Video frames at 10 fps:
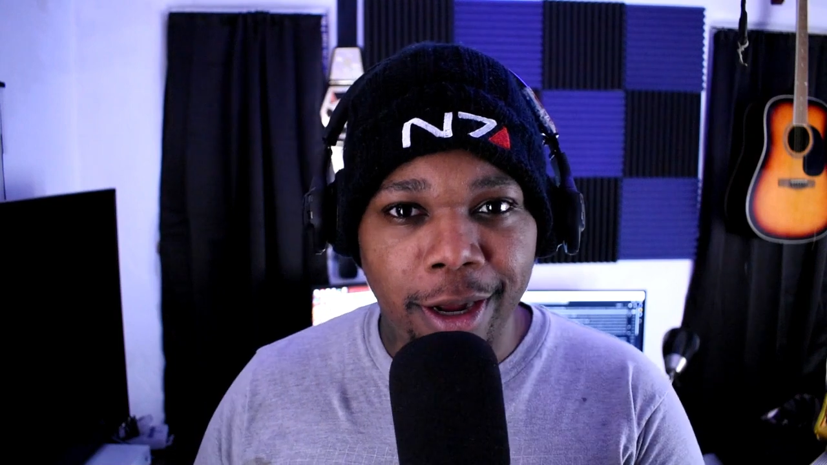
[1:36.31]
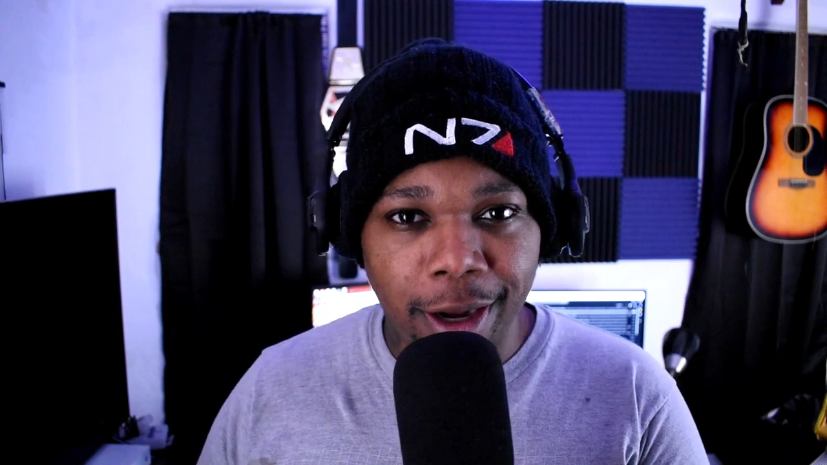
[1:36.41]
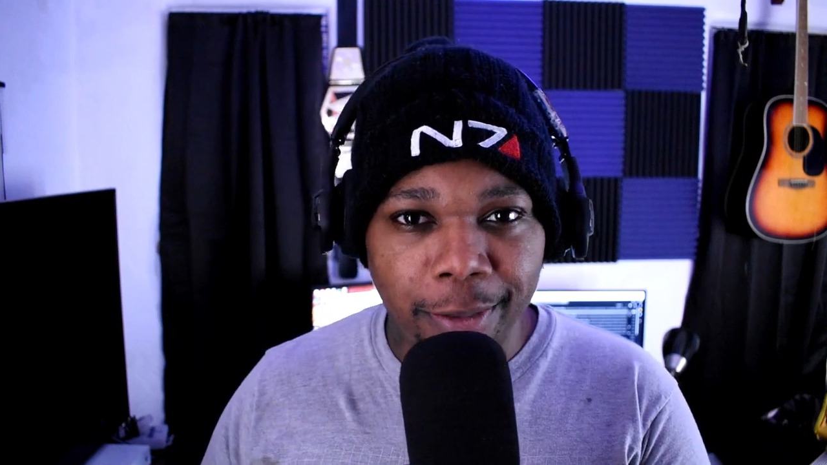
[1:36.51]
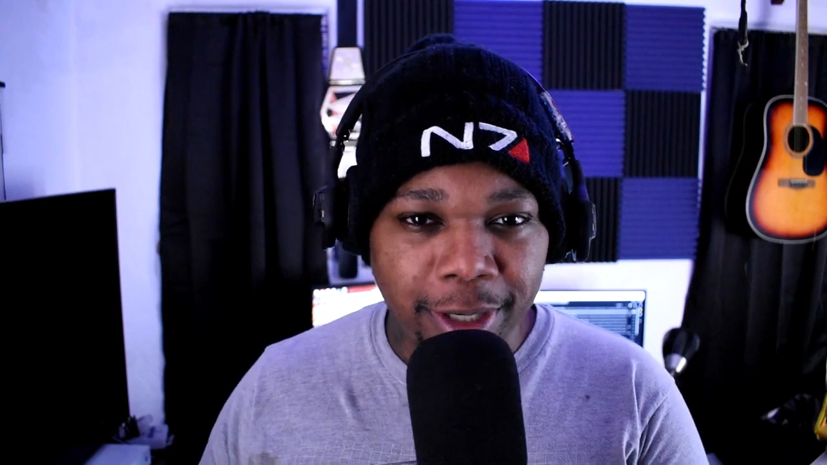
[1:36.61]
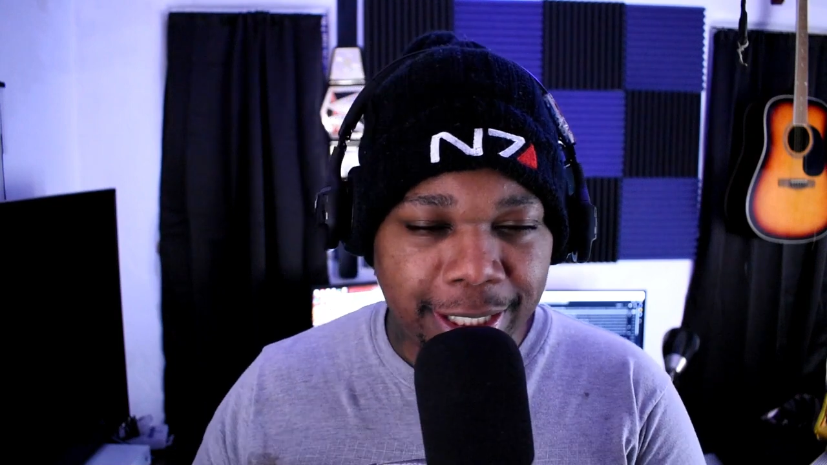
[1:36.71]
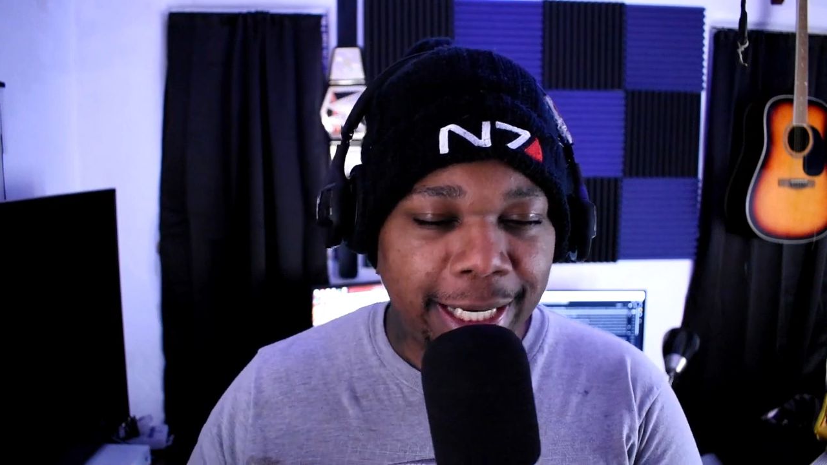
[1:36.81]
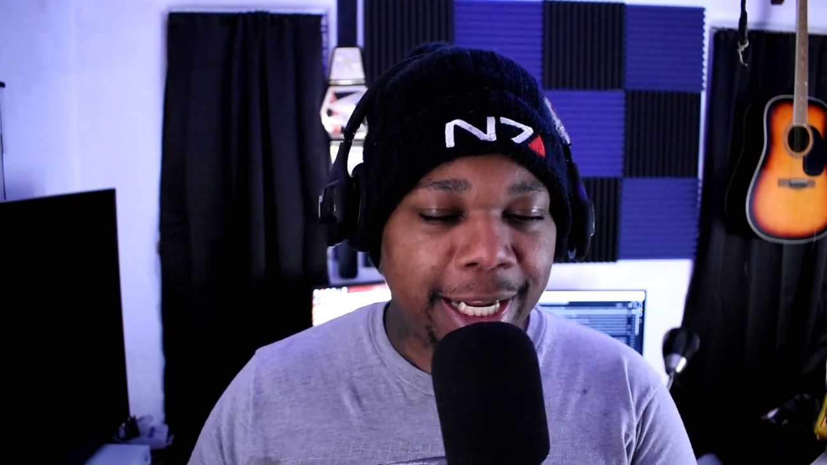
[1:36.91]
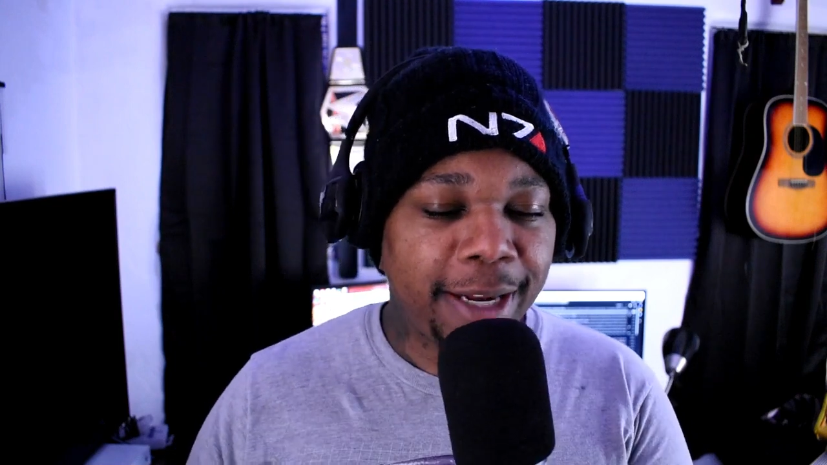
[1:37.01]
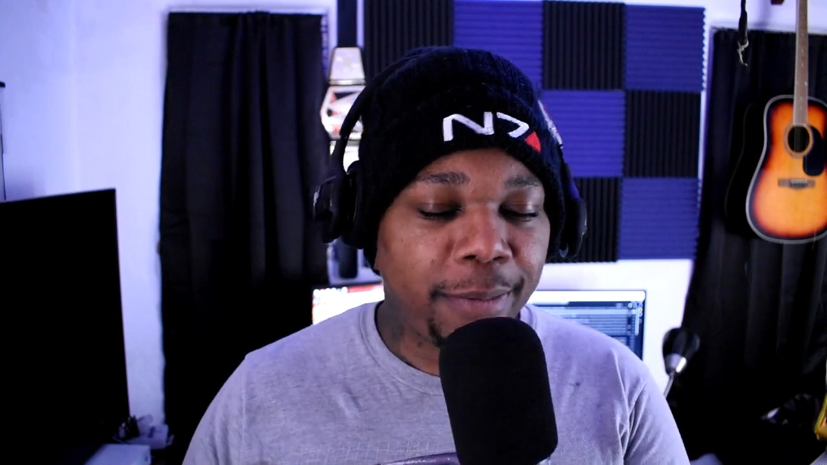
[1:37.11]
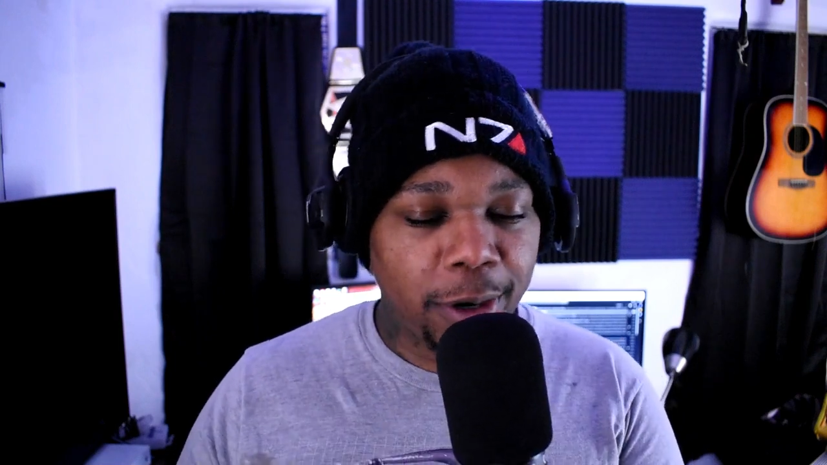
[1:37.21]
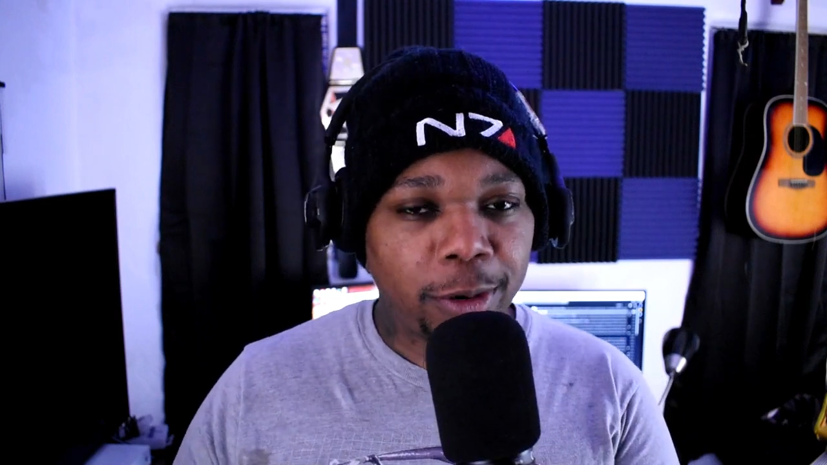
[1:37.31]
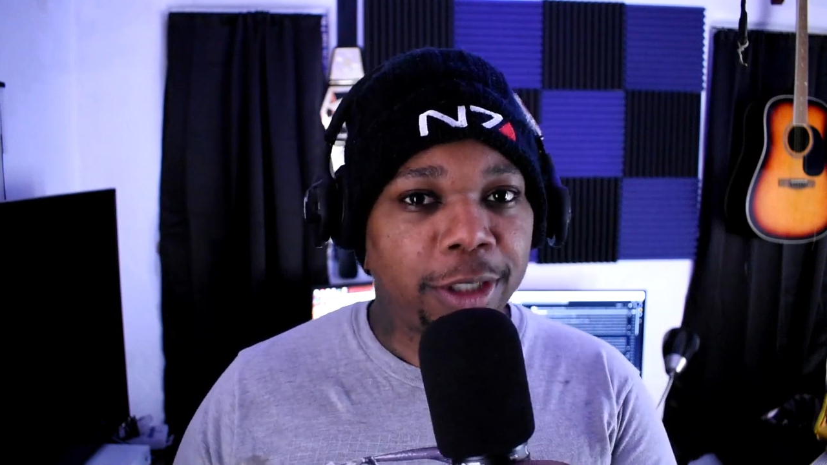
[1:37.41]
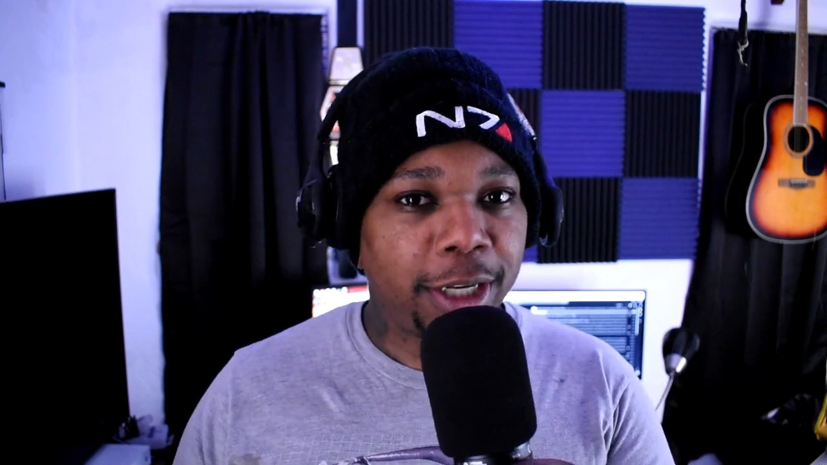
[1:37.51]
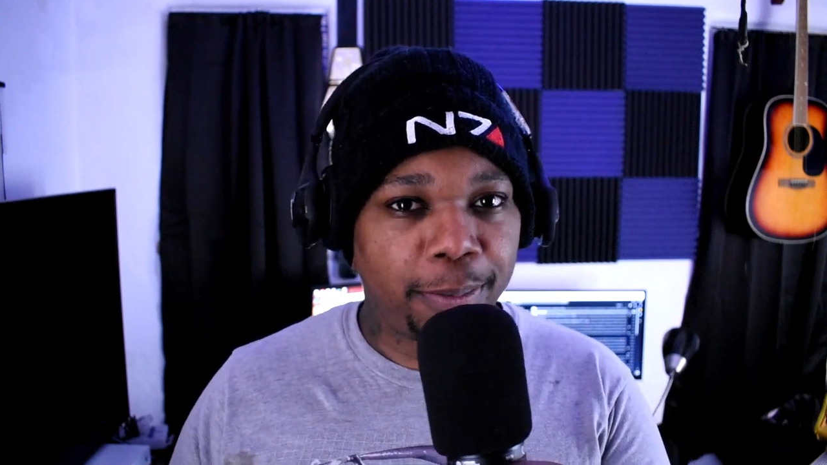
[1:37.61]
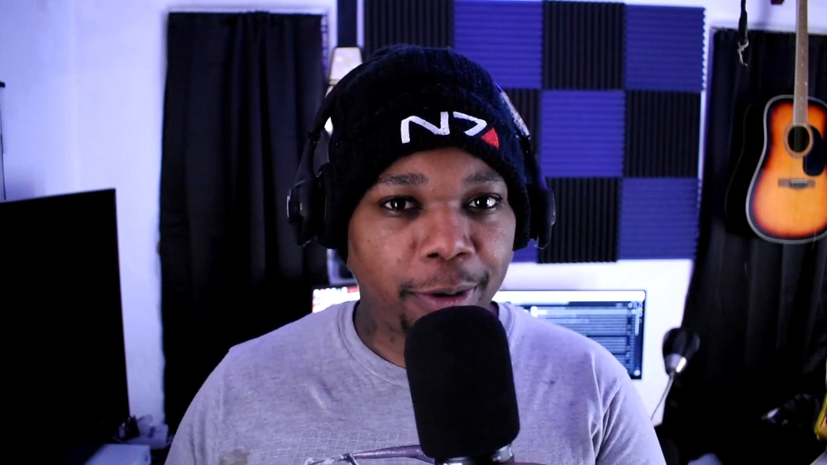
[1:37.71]
I'm on team no
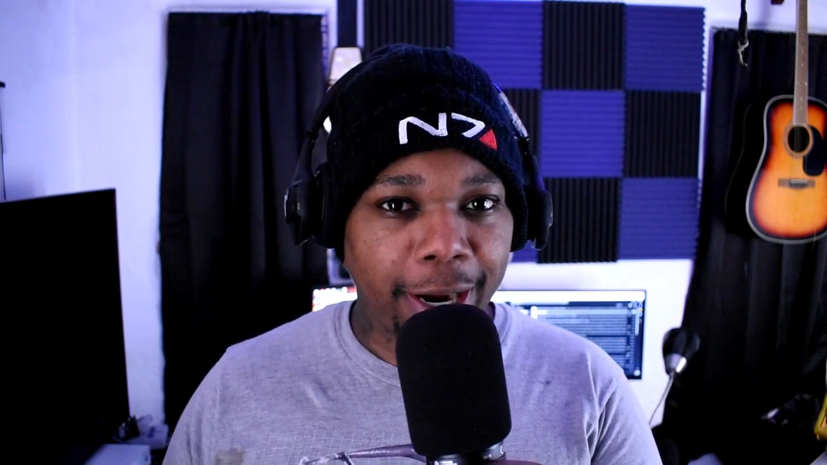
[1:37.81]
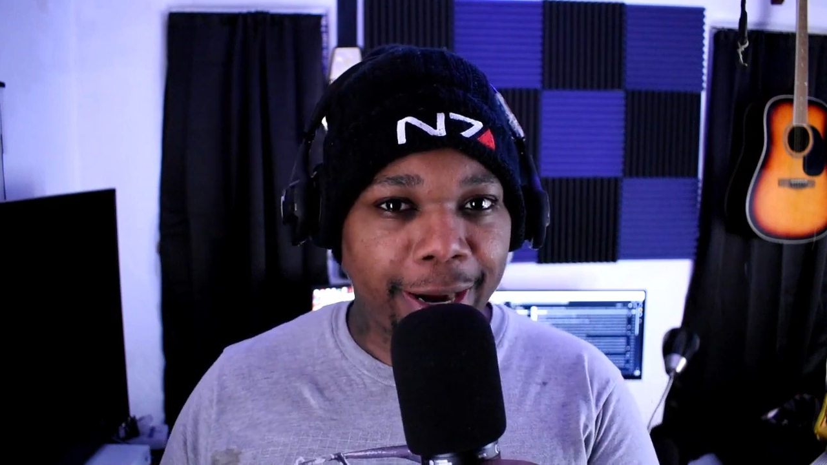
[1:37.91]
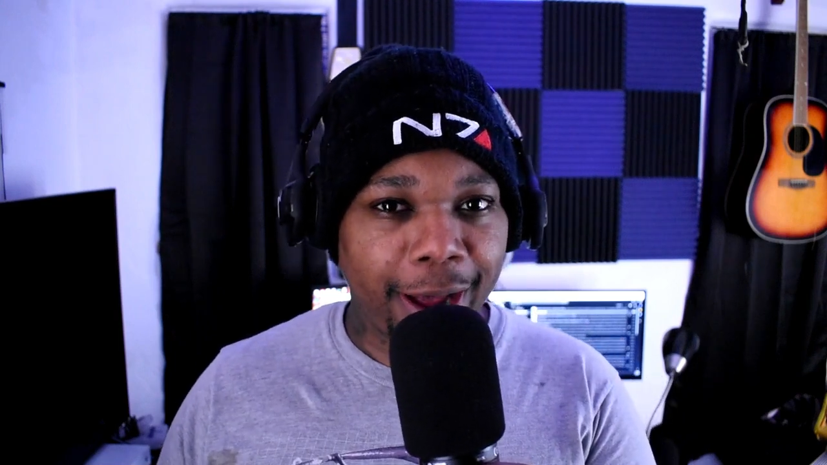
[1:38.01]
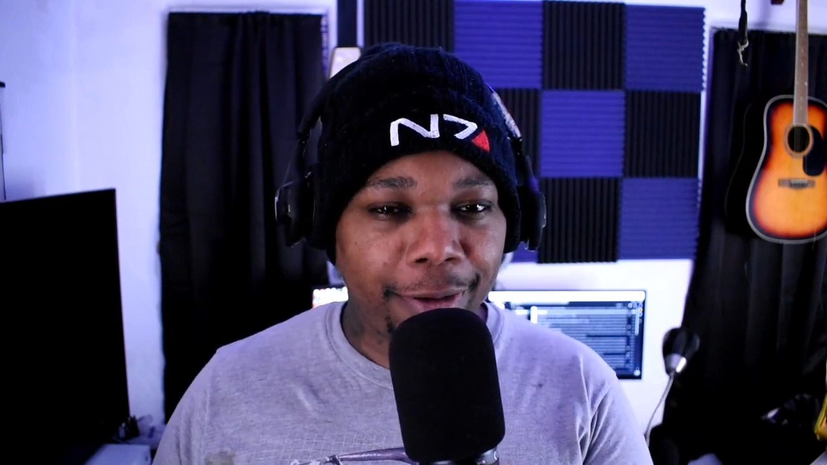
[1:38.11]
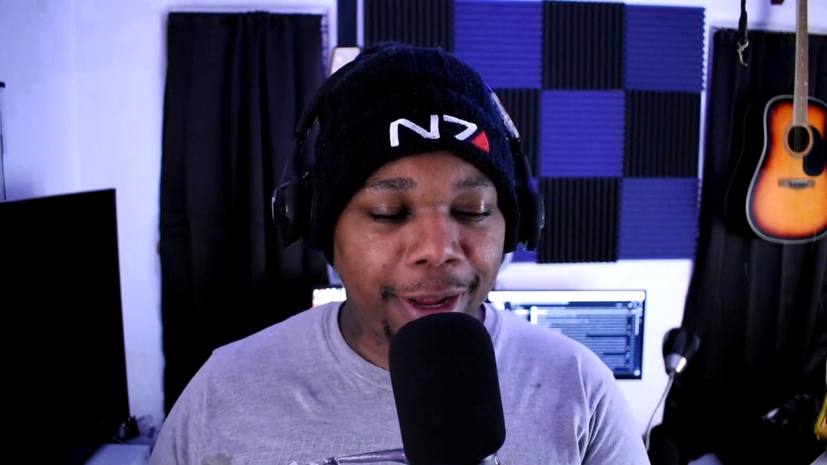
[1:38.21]
sleep right now.